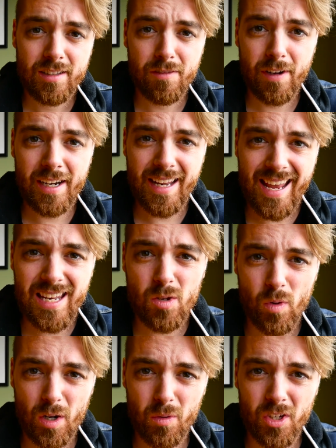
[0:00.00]
find
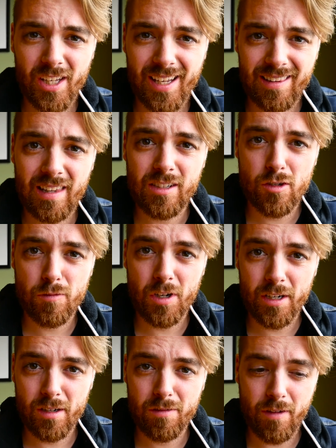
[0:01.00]
anywhere where you can get lunch for
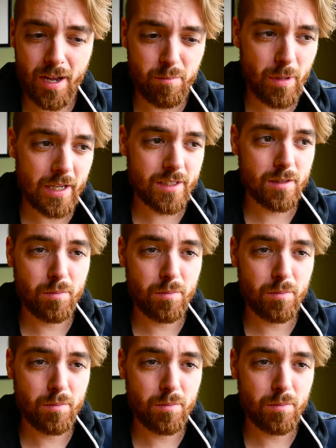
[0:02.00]
under five bucks.